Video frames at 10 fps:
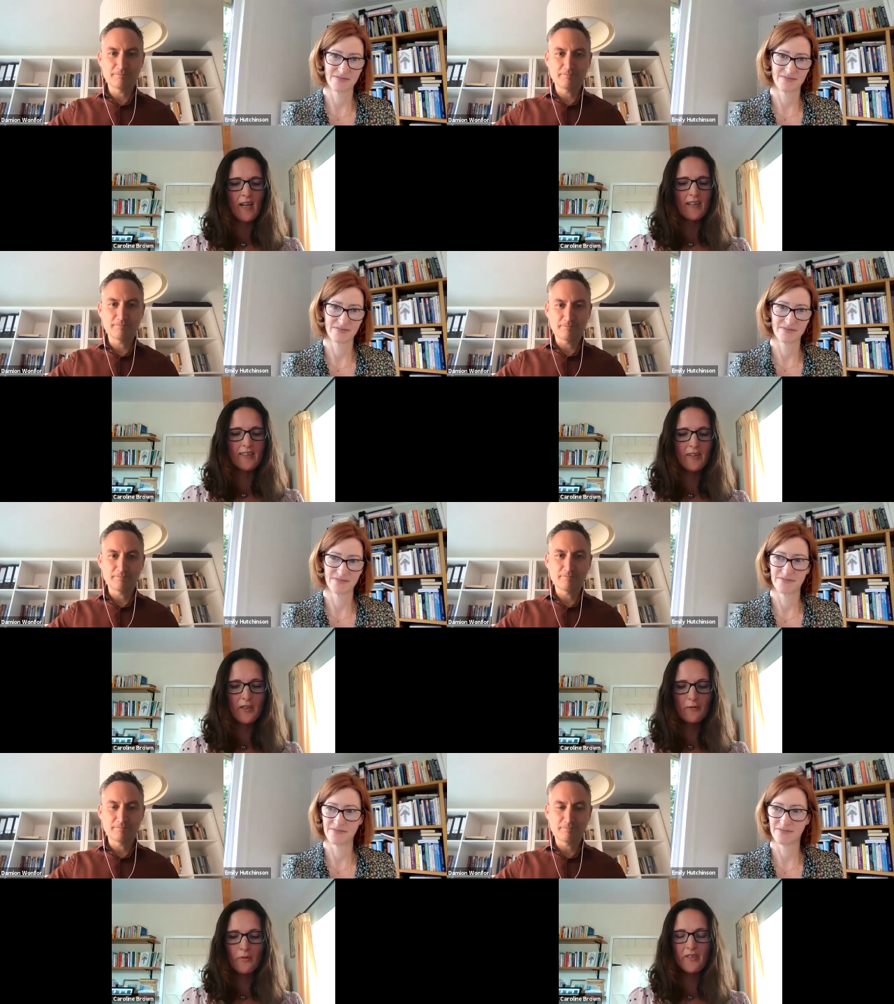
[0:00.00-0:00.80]
Speaker 1: And the
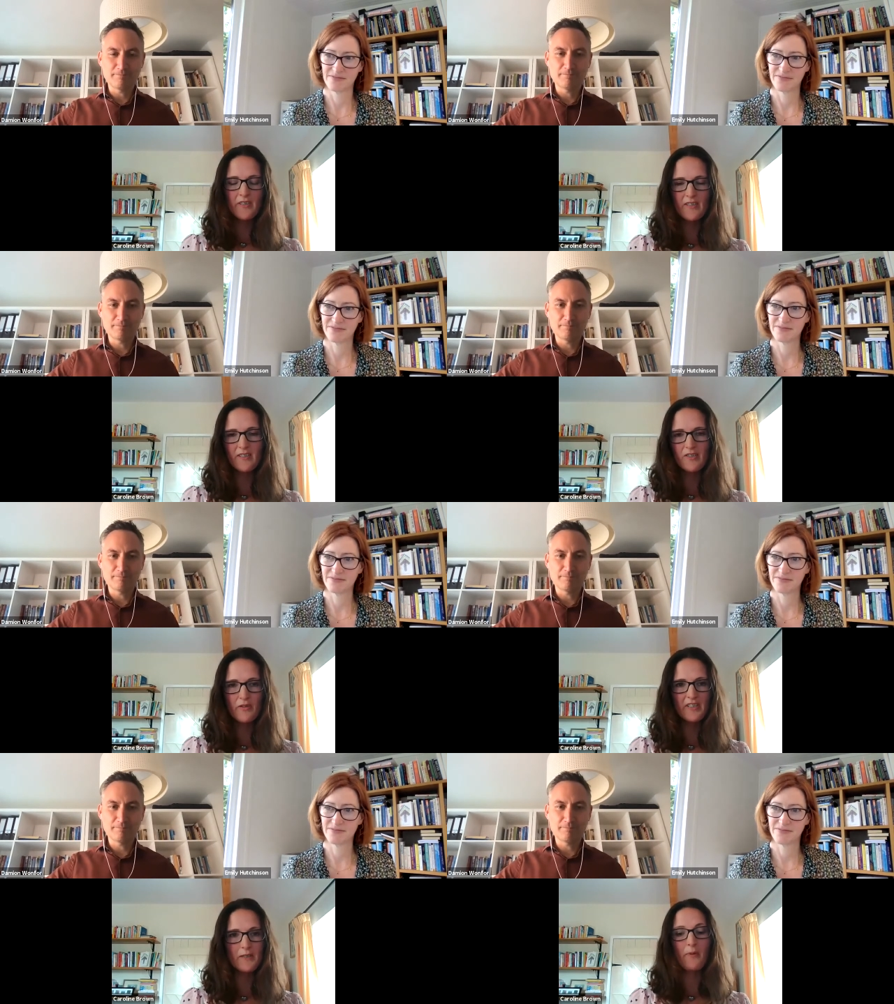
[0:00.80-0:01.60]
third one is that
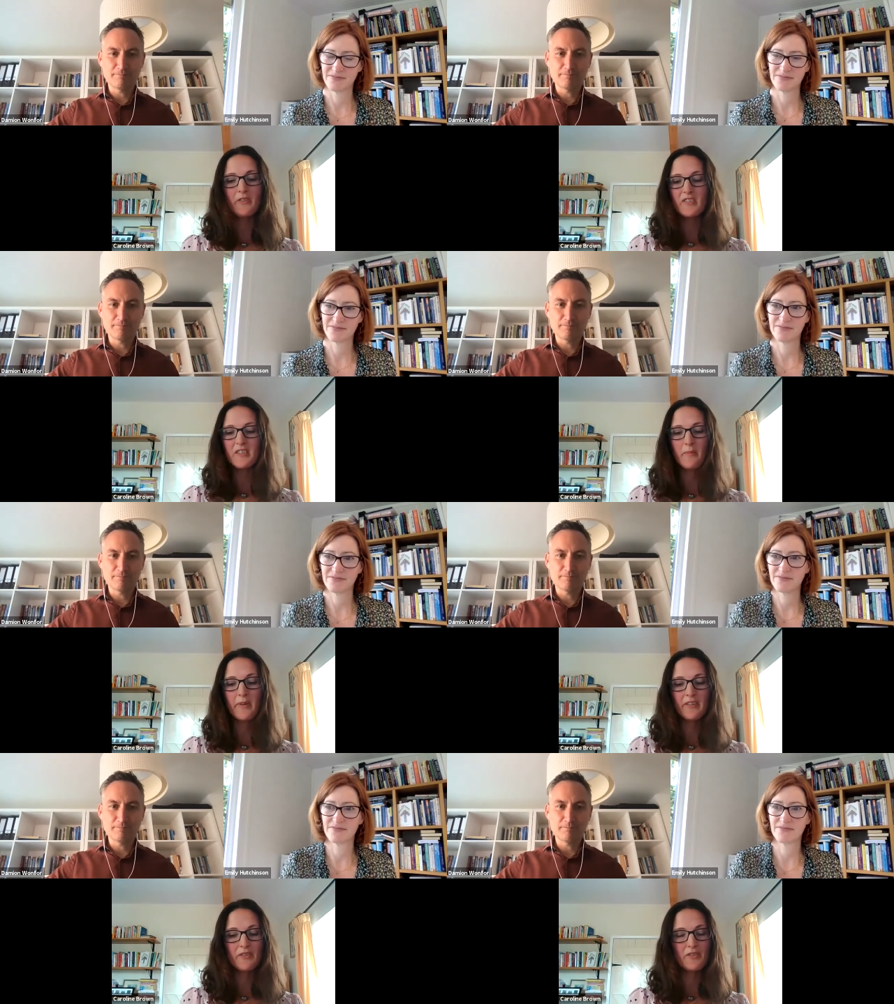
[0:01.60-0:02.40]
strengths approaches can
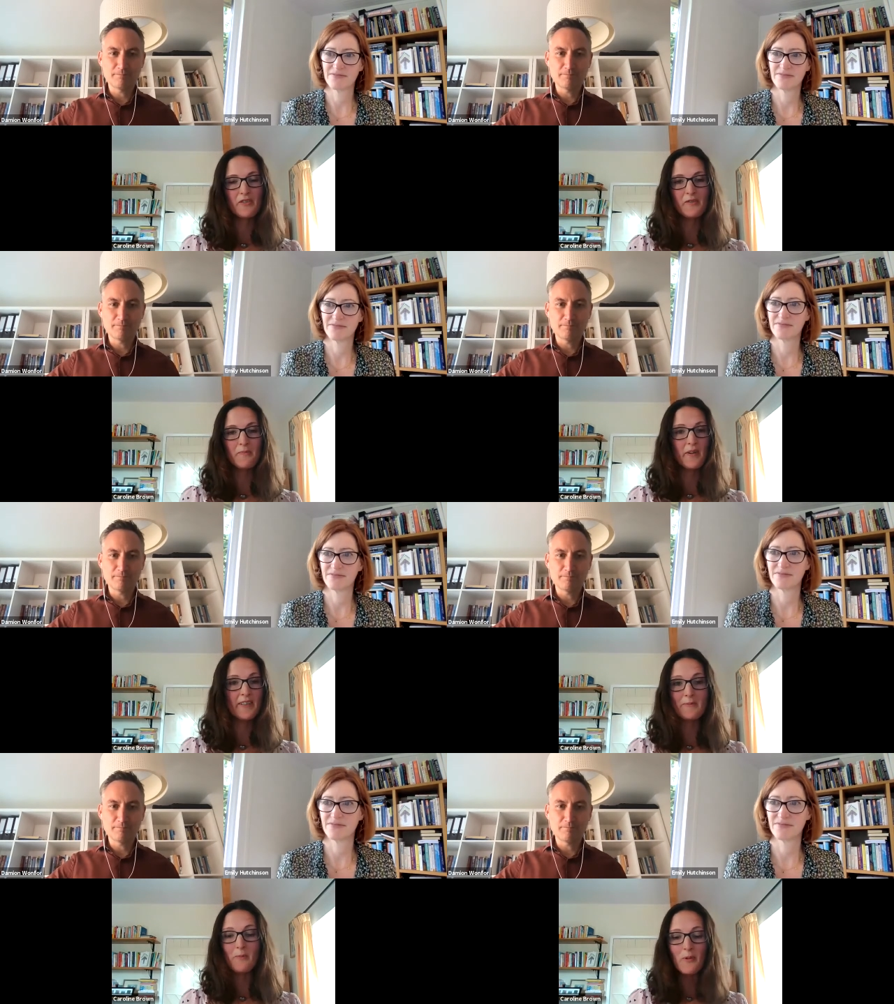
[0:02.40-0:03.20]
be introduced by
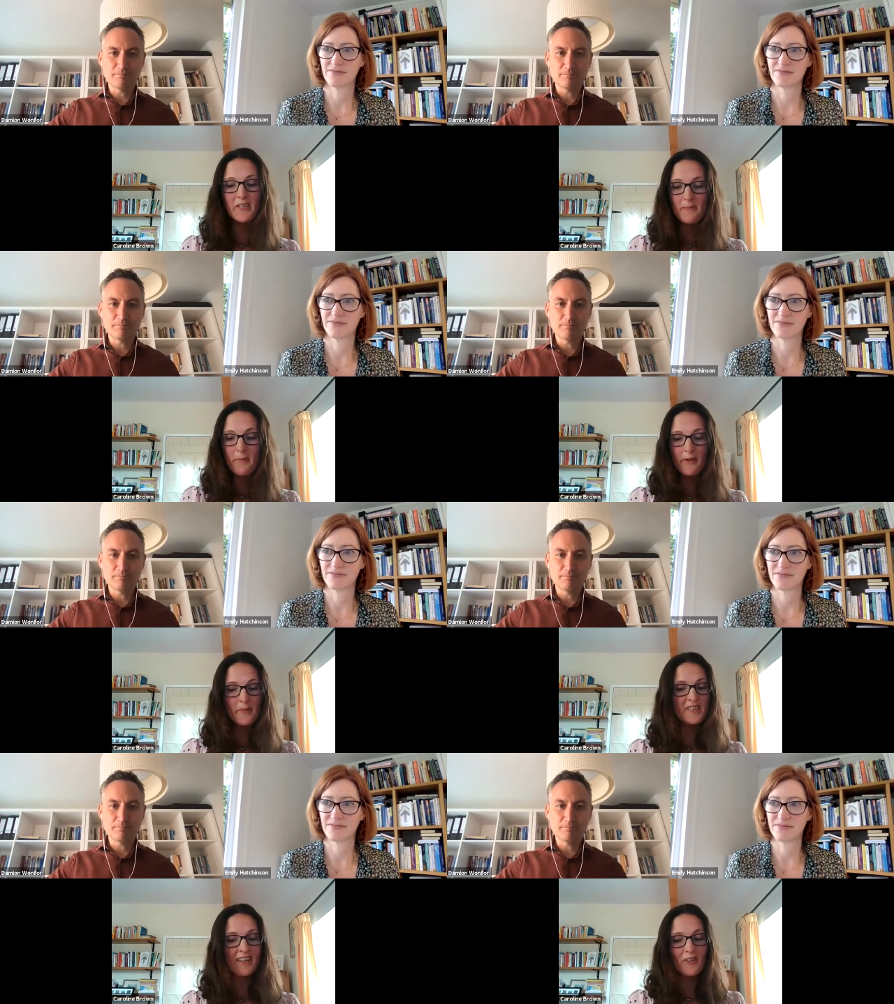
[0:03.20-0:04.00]
small
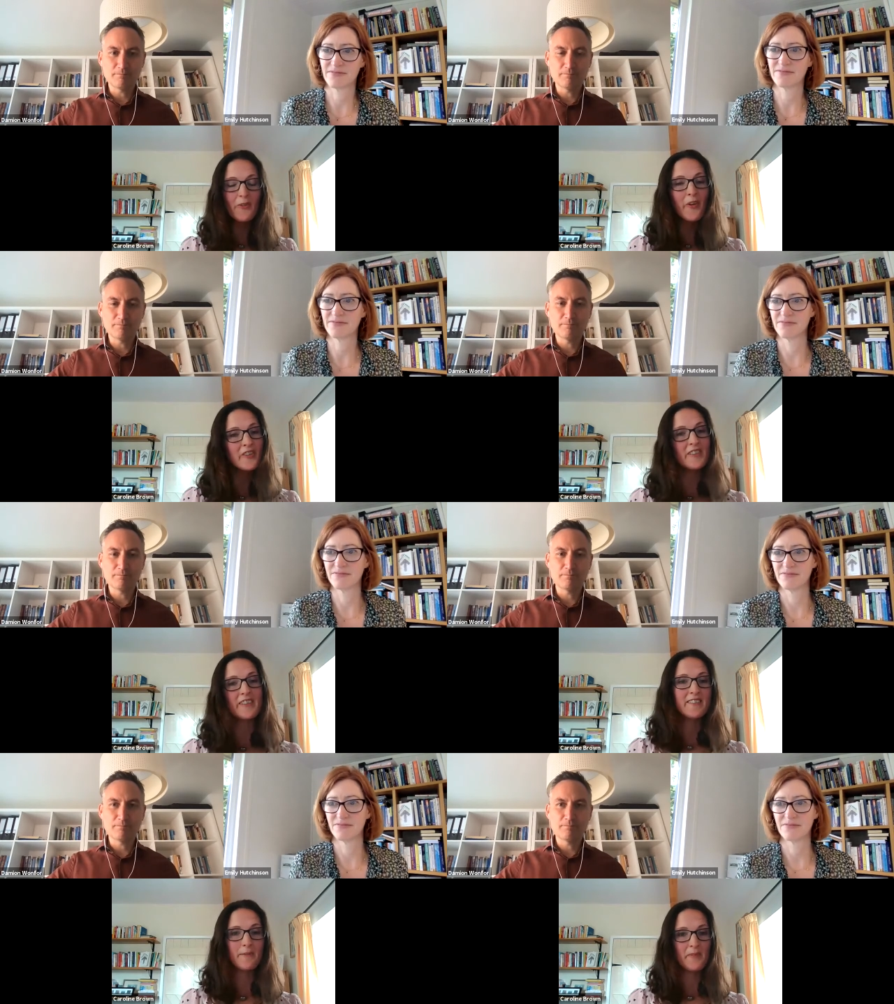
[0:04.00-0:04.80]
experiments, little
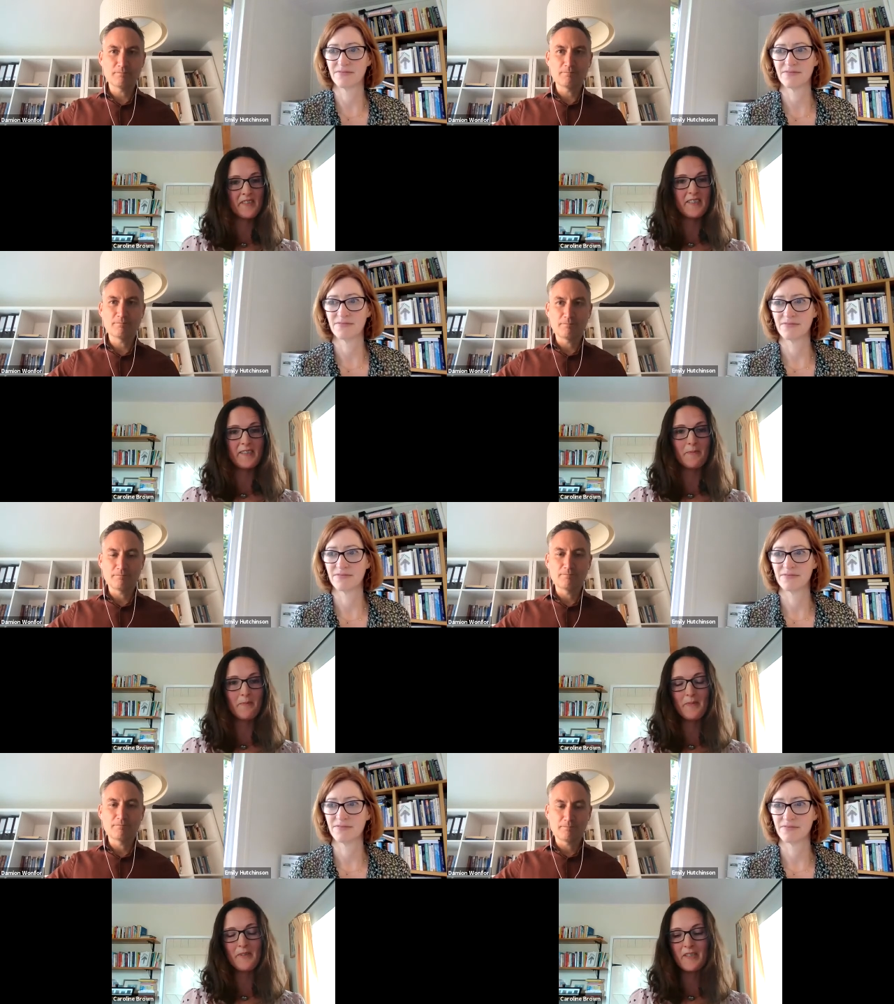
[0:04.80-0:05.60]
nudges to business as
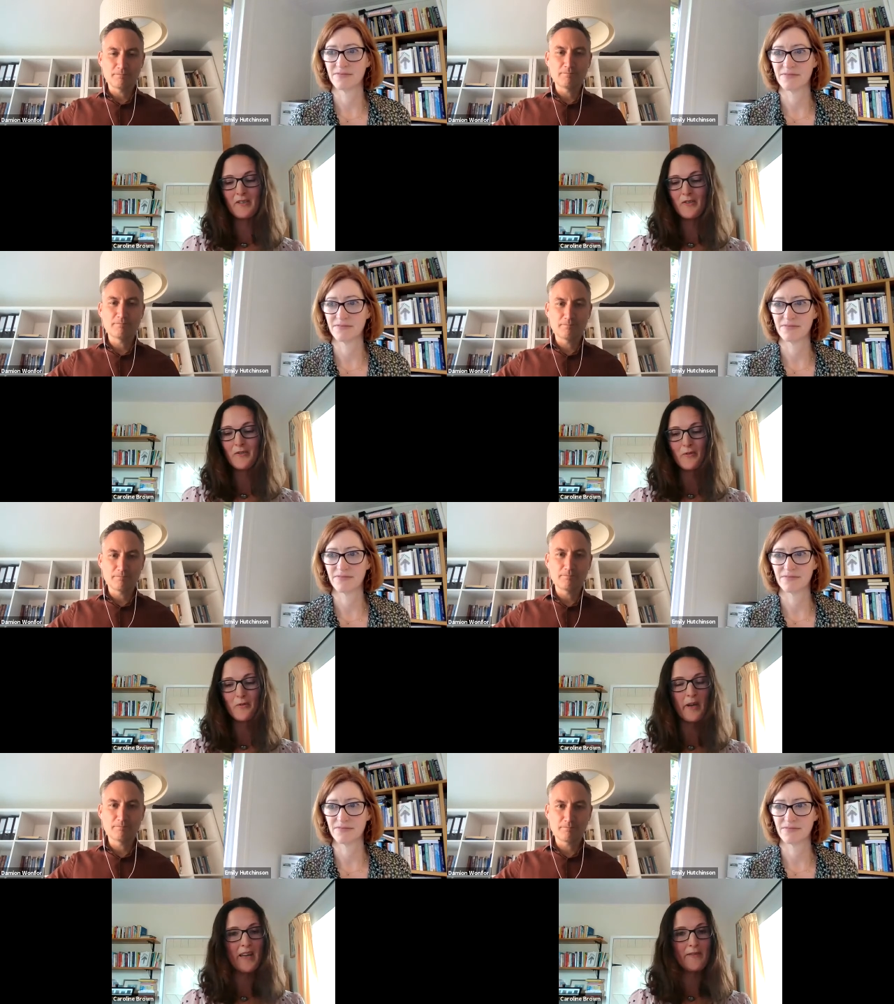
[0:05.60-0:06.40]
business as
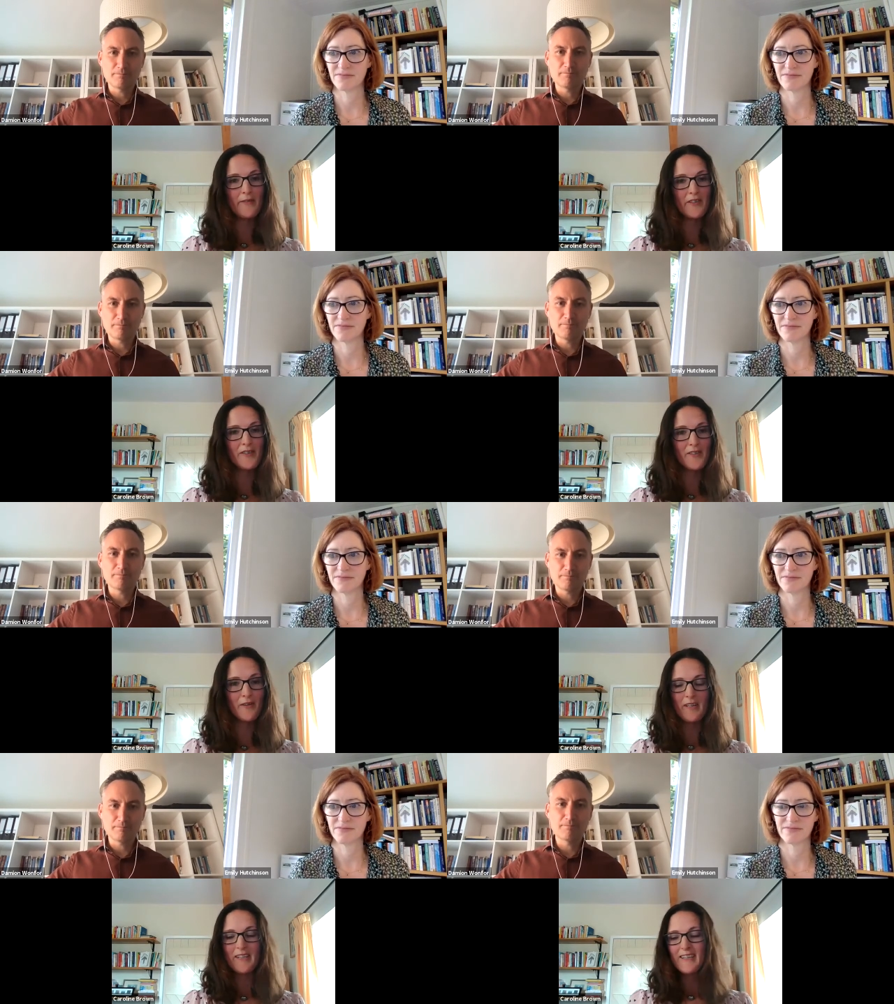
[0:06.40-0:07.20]
usual behaviour.
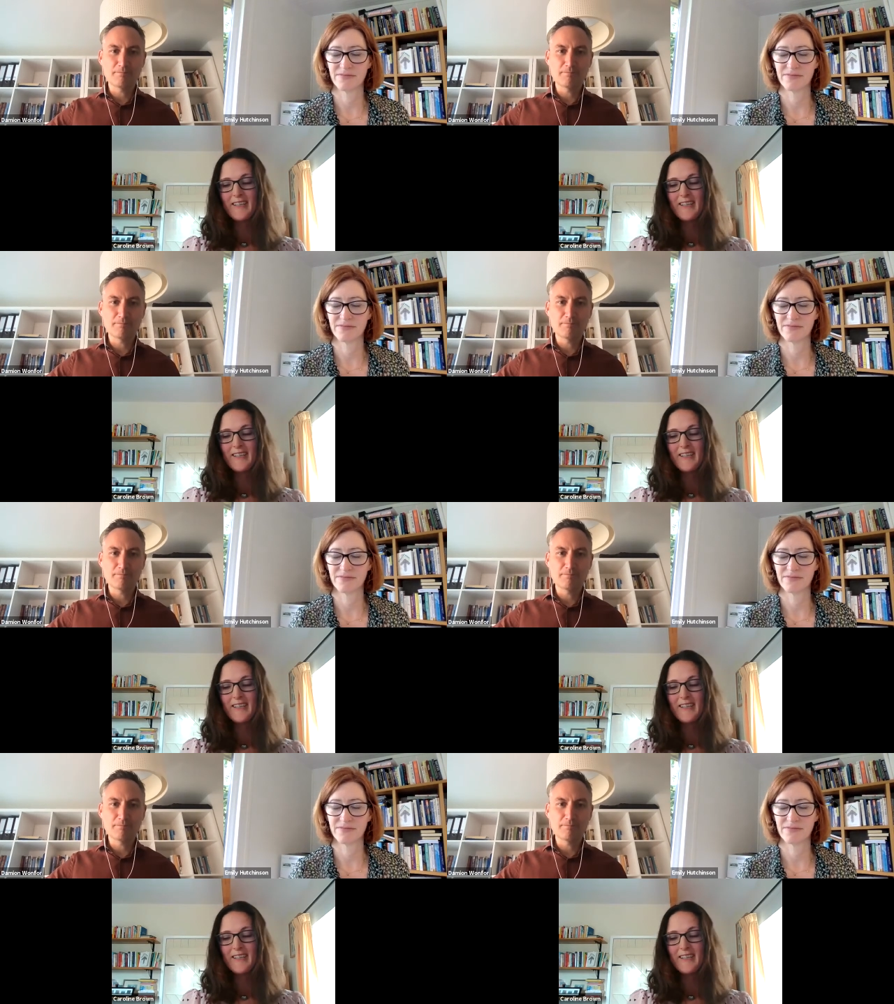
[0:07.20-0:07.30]
So